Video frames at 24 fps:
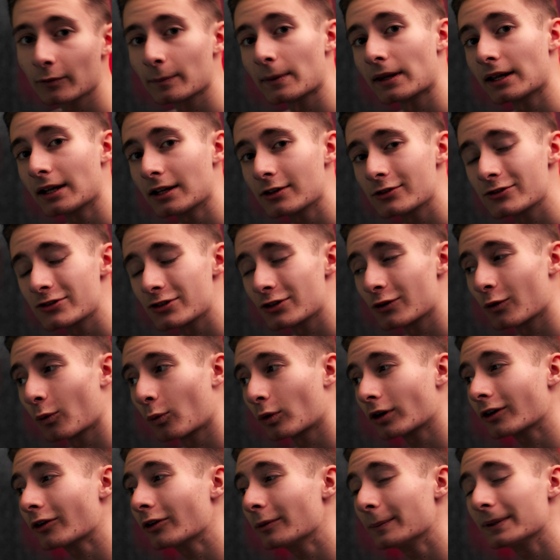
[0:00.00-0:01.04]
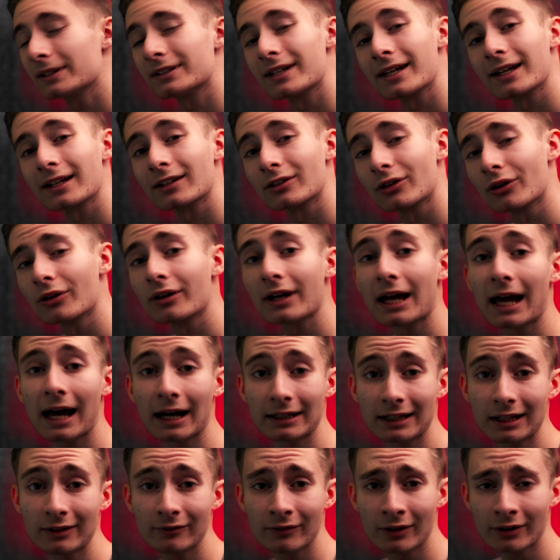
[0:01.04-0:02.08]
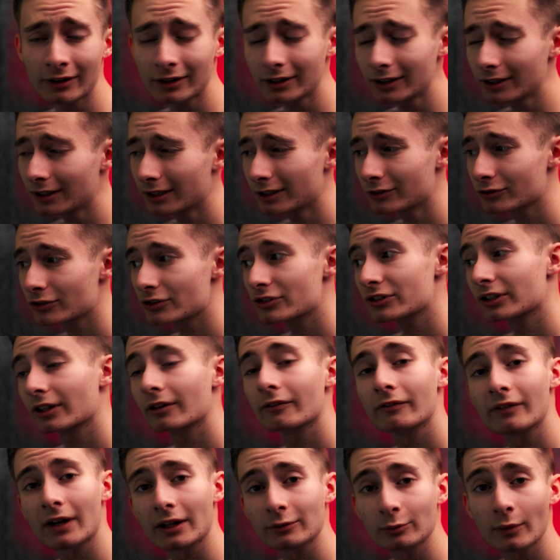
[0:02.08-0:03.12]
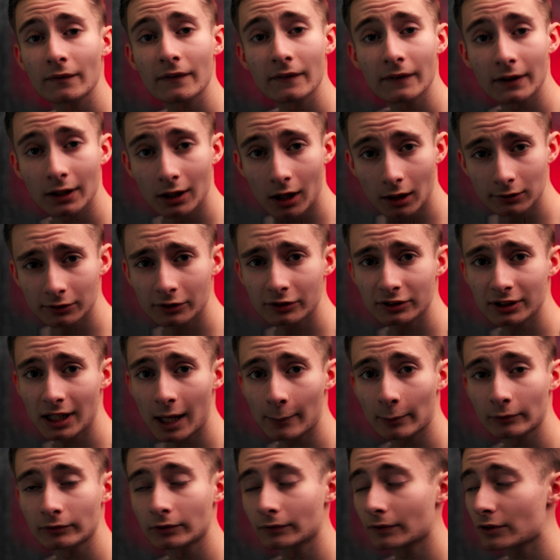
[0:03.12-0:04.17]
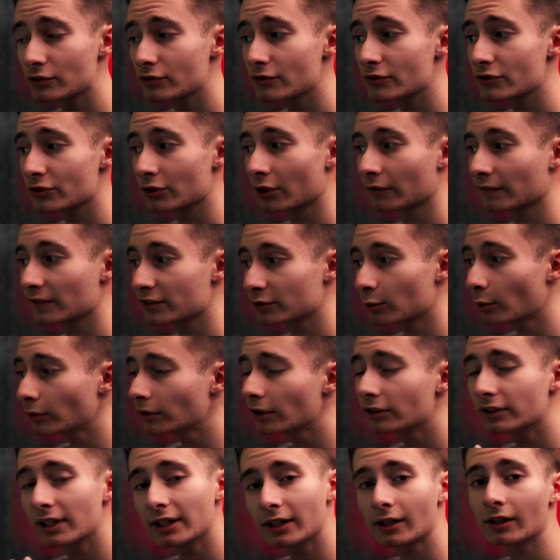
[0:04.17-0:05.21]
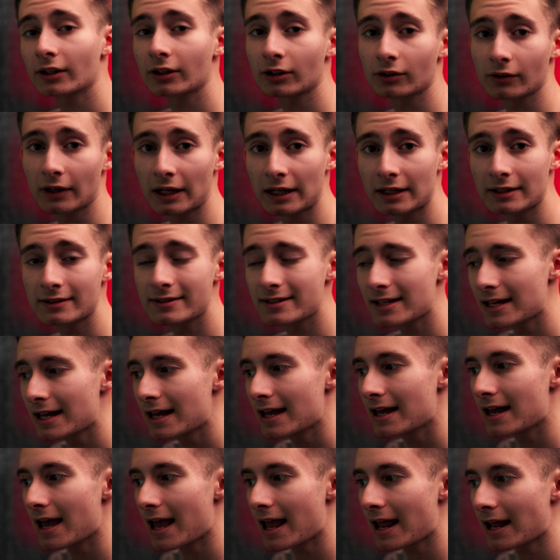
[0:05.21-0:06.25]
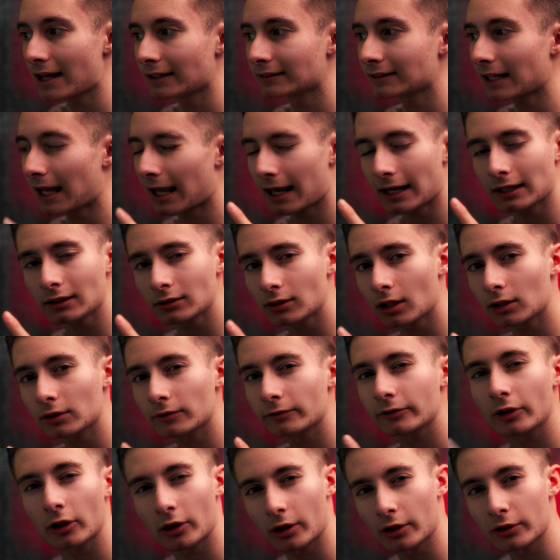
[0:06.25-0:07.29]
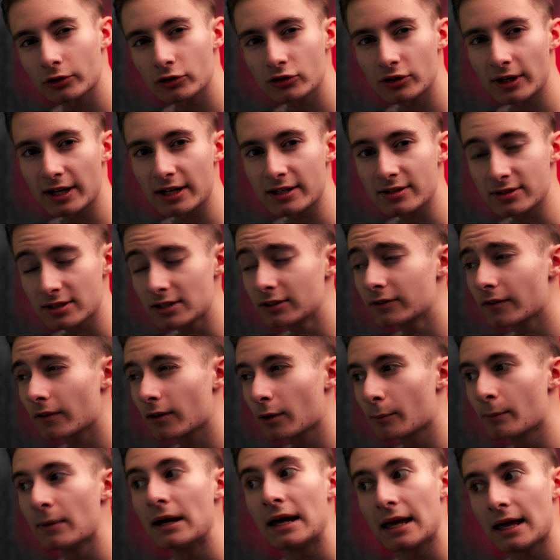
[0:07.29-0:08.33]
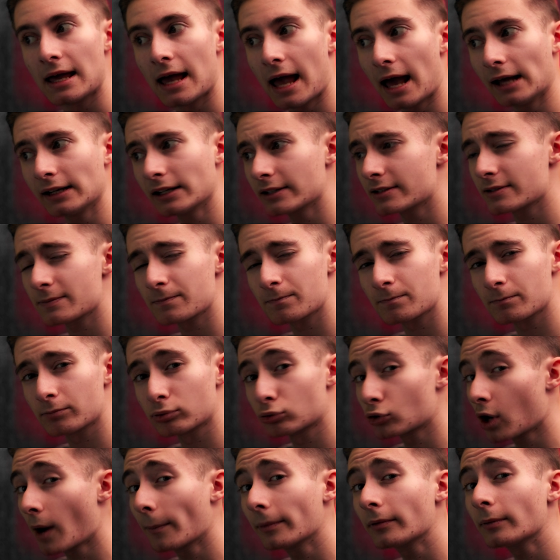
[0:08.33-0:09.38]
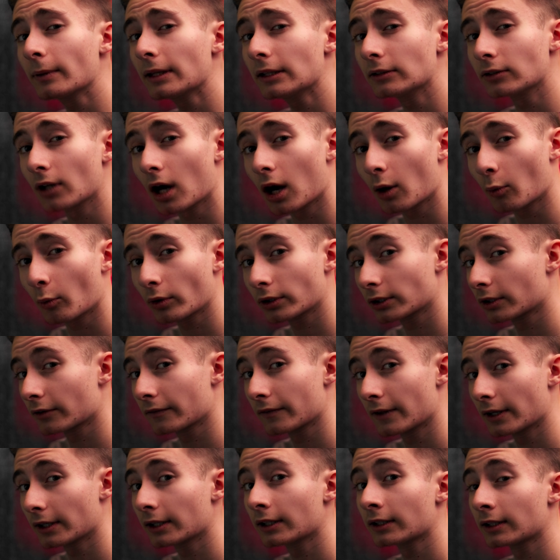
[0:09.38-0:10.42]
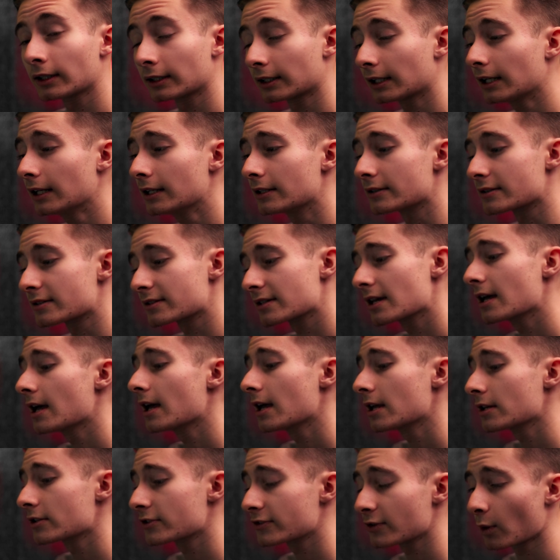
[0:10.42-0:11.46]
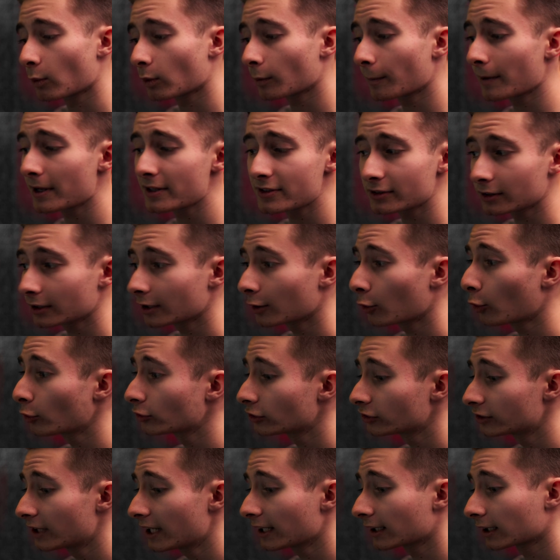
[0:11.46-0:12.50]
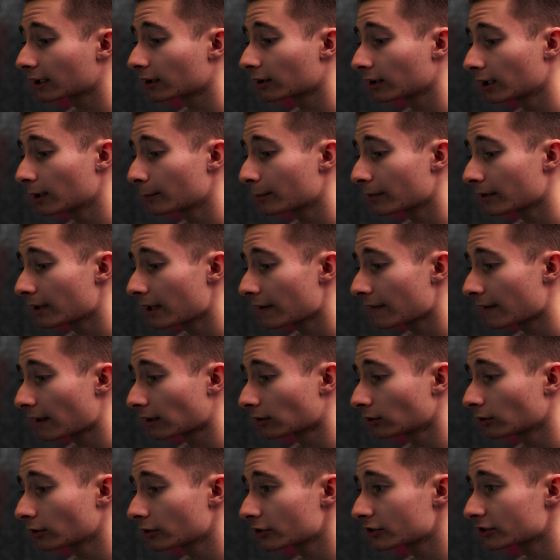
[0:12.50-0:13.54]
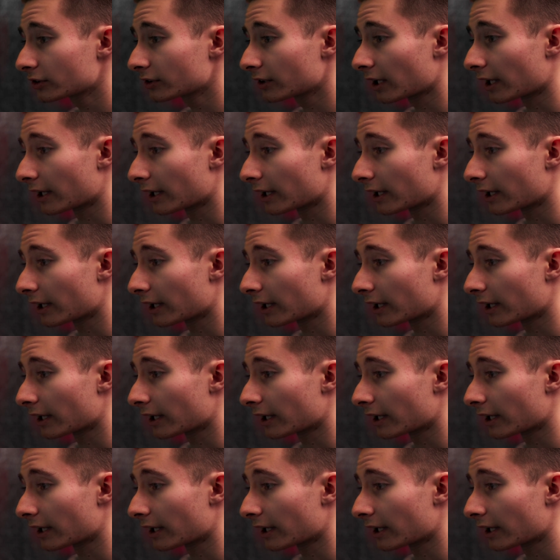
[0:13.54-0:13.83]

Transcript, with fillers: from the intro, we're going to be taking a look at a very interesting effect within the color tab of DaVinci Resolve that's going to take our grades and add a lot of contrast into them, and it's probably not where you're thinking it is. So we're basically going to take a clip that looks